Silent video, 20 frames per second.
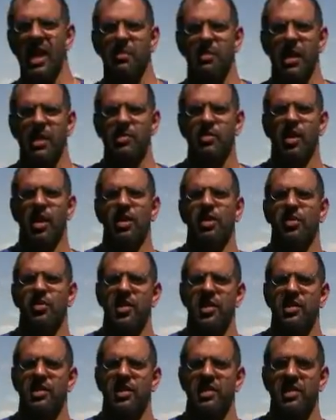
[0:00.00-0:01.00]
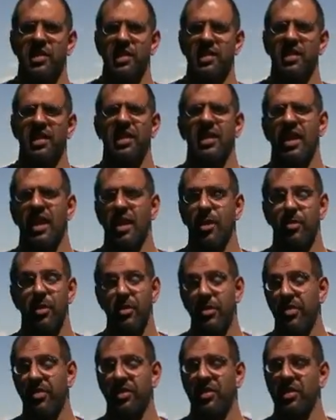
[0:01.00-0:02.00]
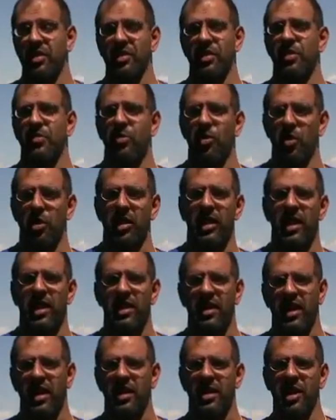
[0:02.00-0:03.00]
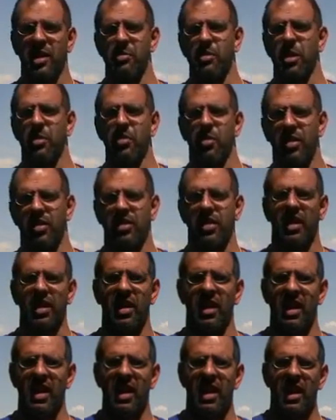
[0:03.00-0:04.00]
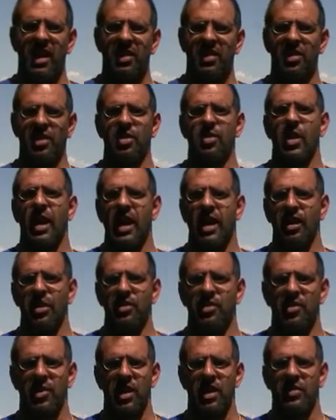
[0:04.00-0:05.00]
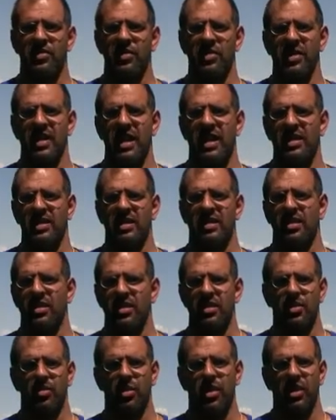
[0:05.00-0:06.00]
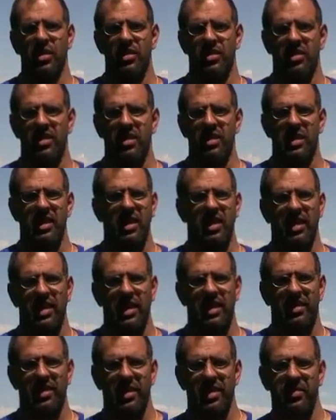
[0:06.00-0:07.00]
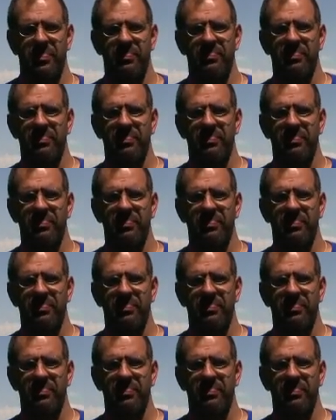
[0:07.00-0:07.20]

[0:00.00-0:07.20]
Perhaps we ought to increase to 16K or maybe even 64K to kind of keep up with the new IO transfer size. Well, you know, I don't know.